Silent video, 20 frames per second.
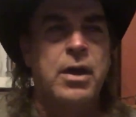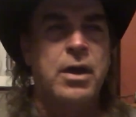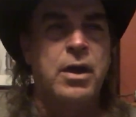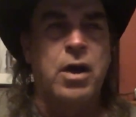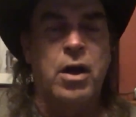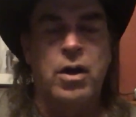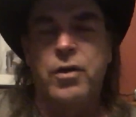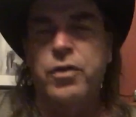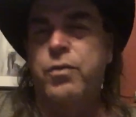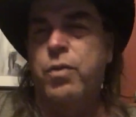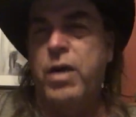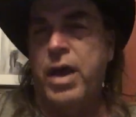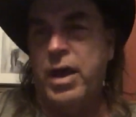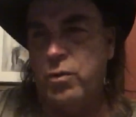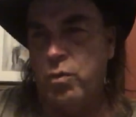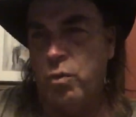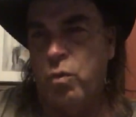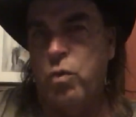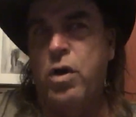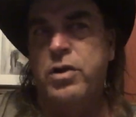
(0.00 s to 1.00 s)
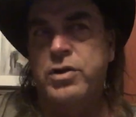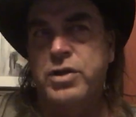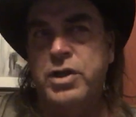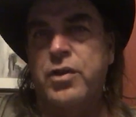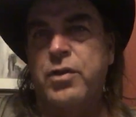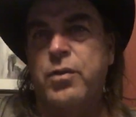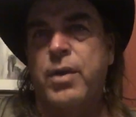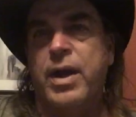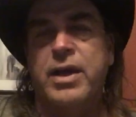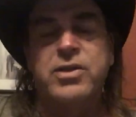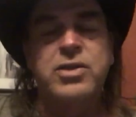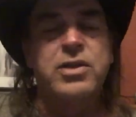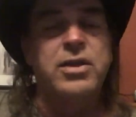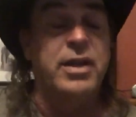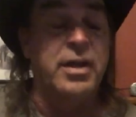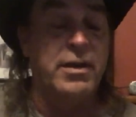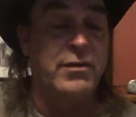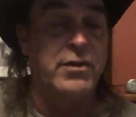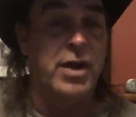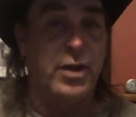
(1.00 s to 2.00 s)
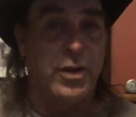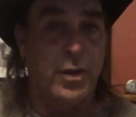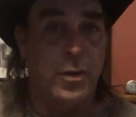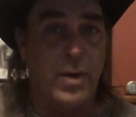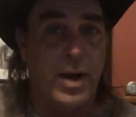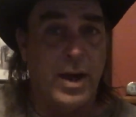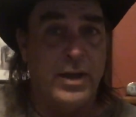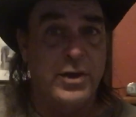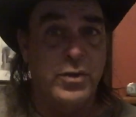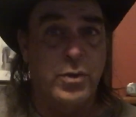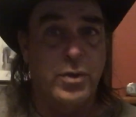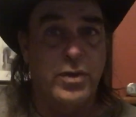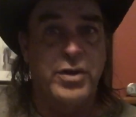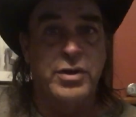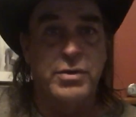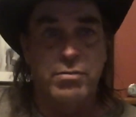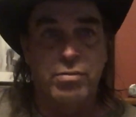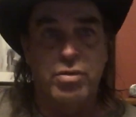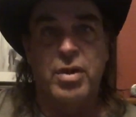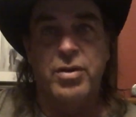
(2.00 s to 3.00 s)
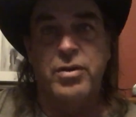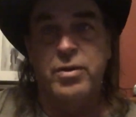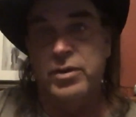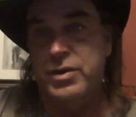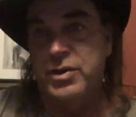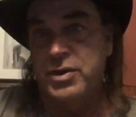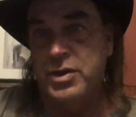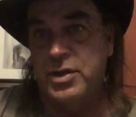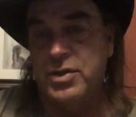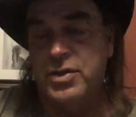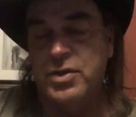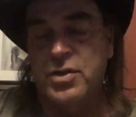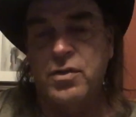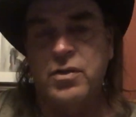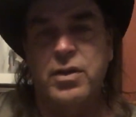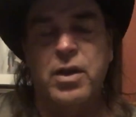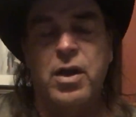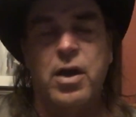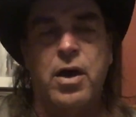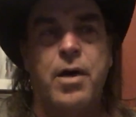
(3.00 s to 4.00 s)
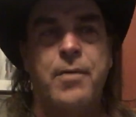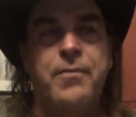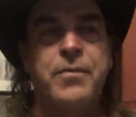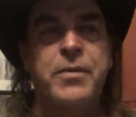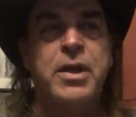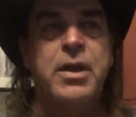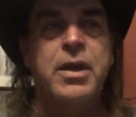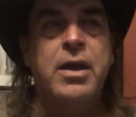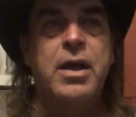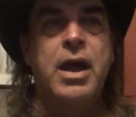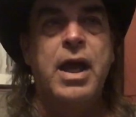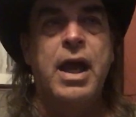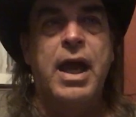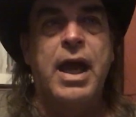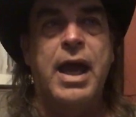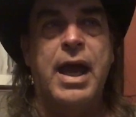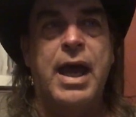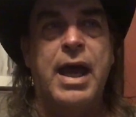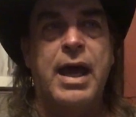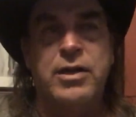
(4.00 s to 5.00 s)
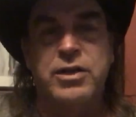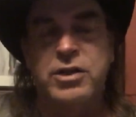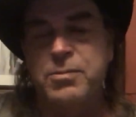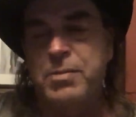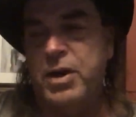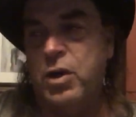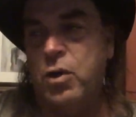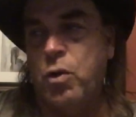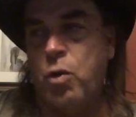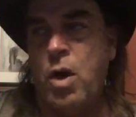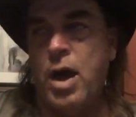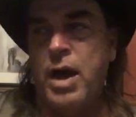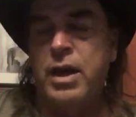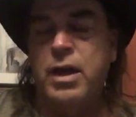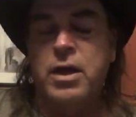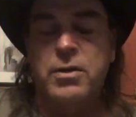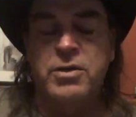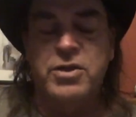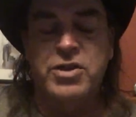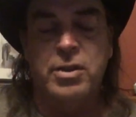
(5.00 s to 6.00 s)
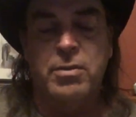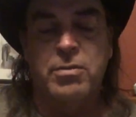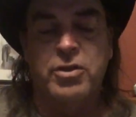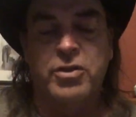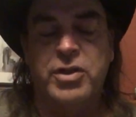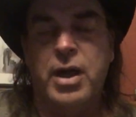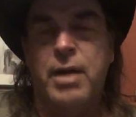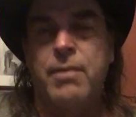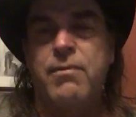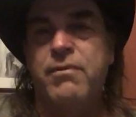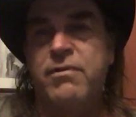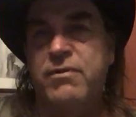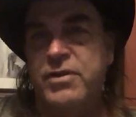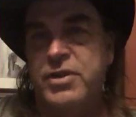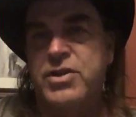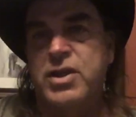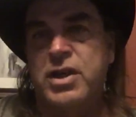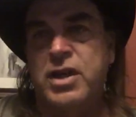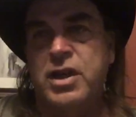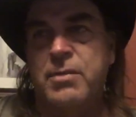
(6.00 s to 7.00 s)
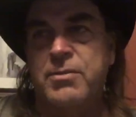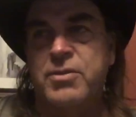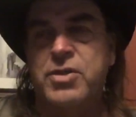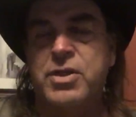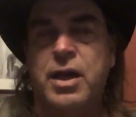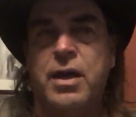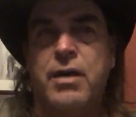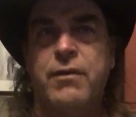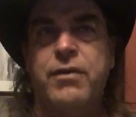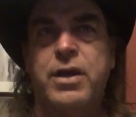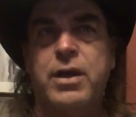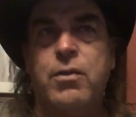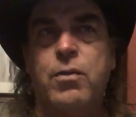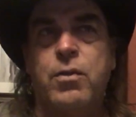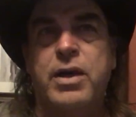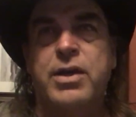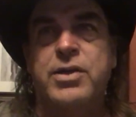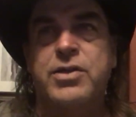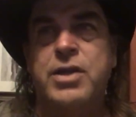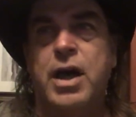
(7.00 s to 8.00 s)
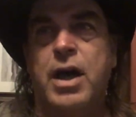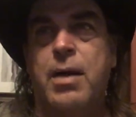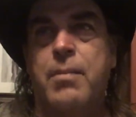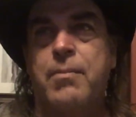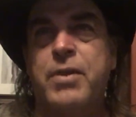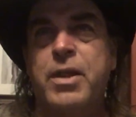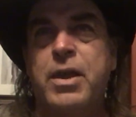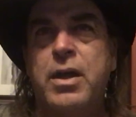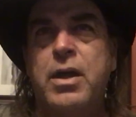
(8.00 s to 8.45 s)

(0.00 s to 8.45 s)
Garth had worked on the ranch, lived on the ranch with his brother and sister-in-law, and spent quite a considerable time visiting him stuff. He was a